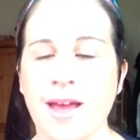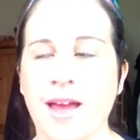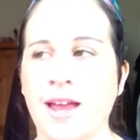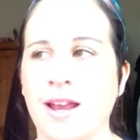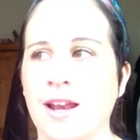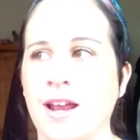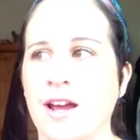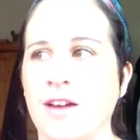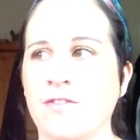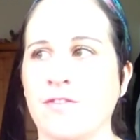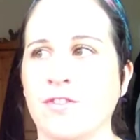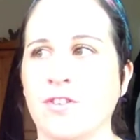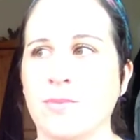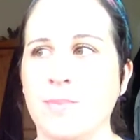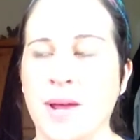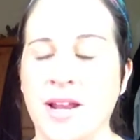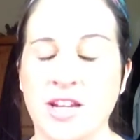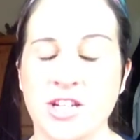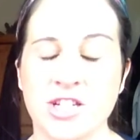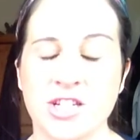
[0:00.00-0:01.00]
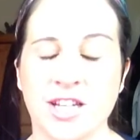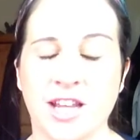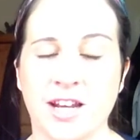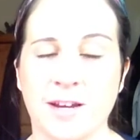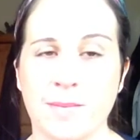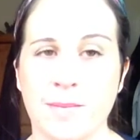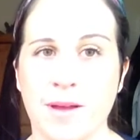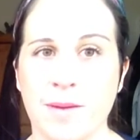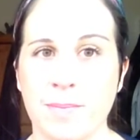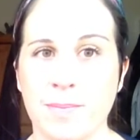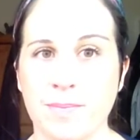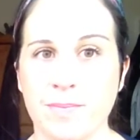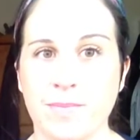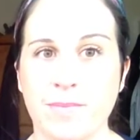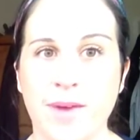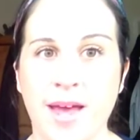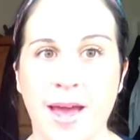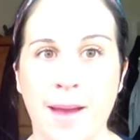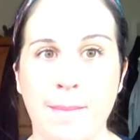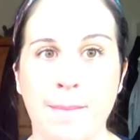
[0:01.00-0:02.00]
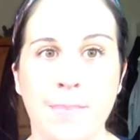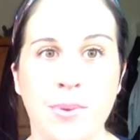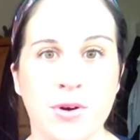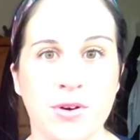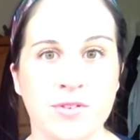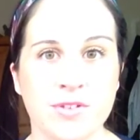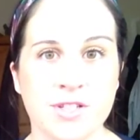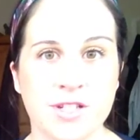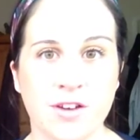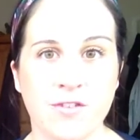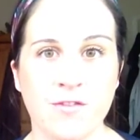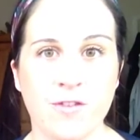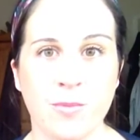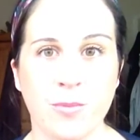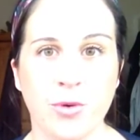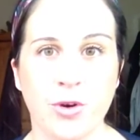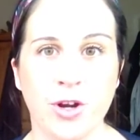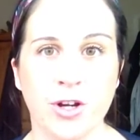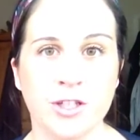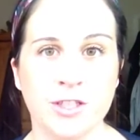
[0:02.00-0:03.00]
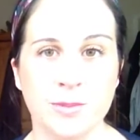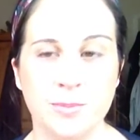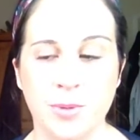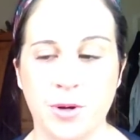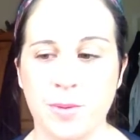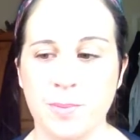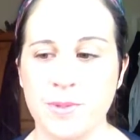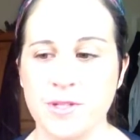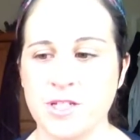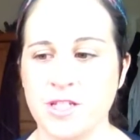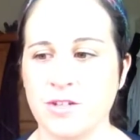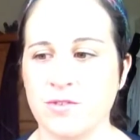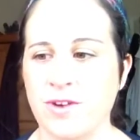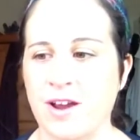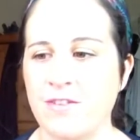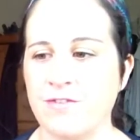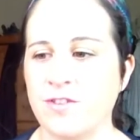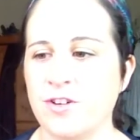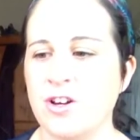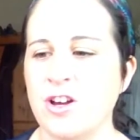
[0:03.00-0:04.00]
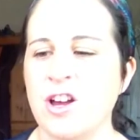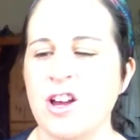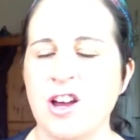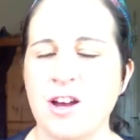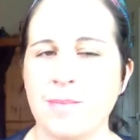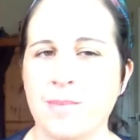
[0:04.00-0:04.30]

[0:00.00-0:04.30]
and I've managed to get him a hamper of stuff from work to pop into the raffle,